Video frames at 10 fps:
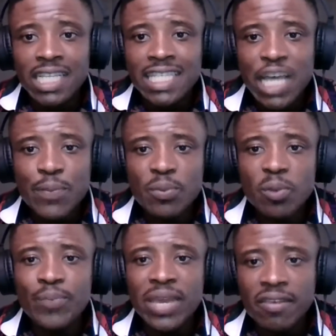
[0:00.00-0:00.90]
Tell
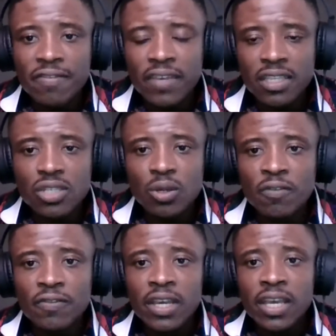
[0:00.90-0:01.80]
people benefits
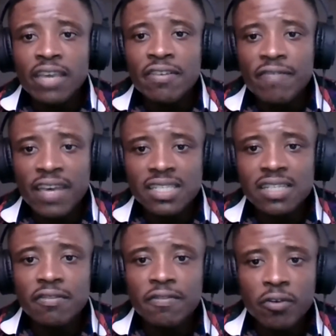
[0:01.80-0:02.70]
of investing
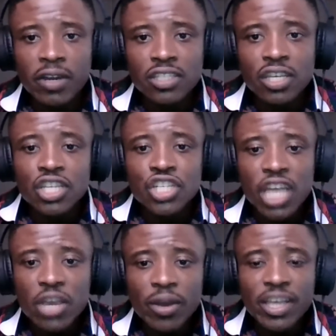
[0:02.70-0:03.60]
in forex.
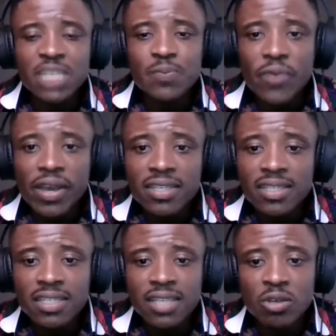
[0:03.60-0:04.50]
Share your
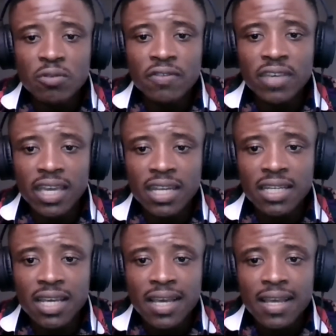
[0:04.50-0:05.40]
experiences that you've gained
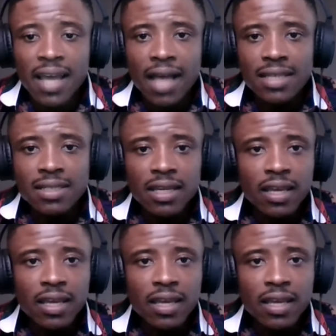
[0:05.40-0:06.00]
as